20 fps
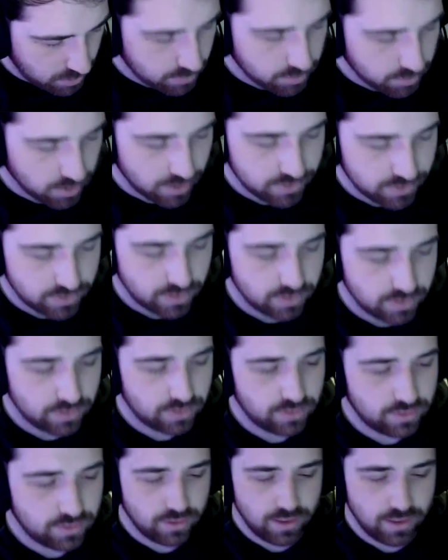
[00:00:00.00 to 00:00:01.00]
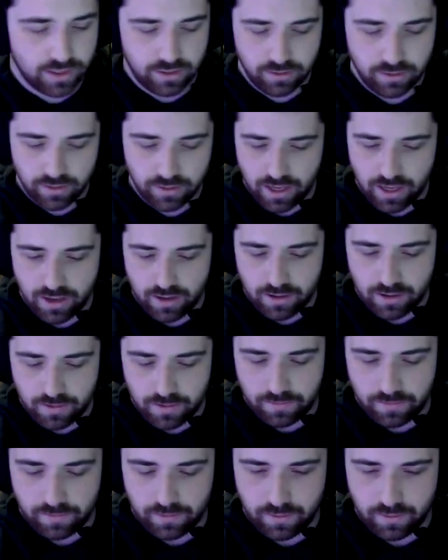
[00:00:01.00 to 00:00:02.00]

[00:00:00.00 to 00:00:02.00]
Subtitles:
process. So I do have